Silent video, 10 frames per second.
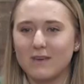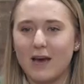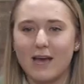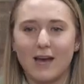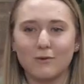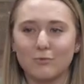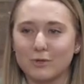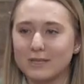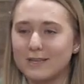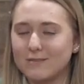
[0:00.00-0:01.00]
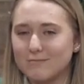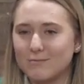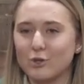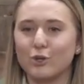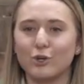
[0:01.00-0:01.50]
I had a really
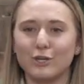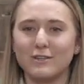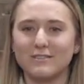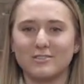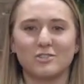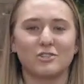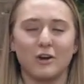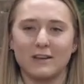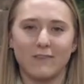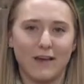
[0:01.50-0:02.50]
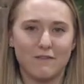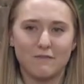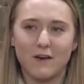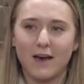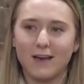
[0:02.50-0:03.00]
good start in life.
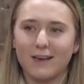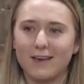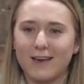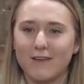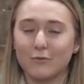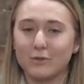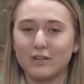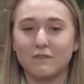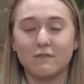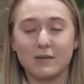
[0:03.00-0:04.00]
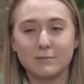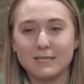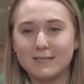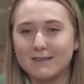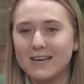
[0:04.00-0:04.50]
I have a really good
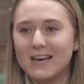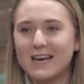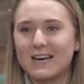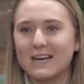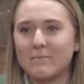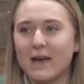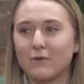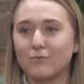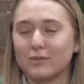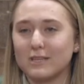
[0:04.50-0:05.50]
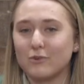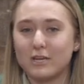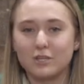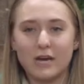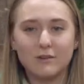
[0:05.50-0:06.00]
family. I had a really
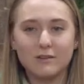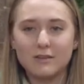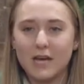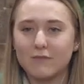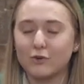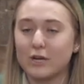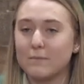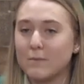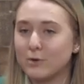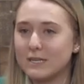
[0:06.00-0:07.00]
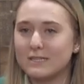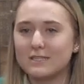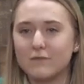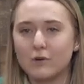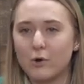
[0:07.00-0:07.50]
great childhood. I have great
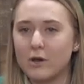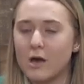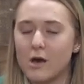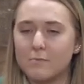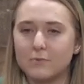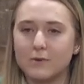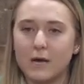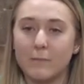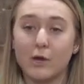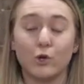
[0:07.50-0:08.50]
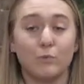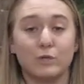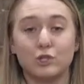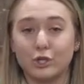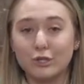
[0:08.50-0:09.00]
memories of growing up. I grew up
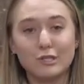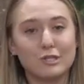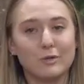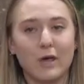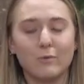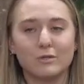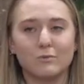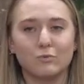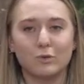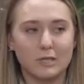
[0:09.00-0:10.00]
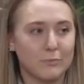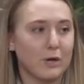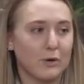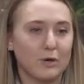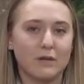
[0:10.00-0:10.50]
in church, so that was really a
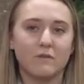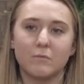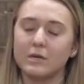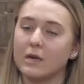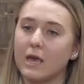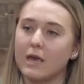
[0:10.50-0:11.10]
priority from a young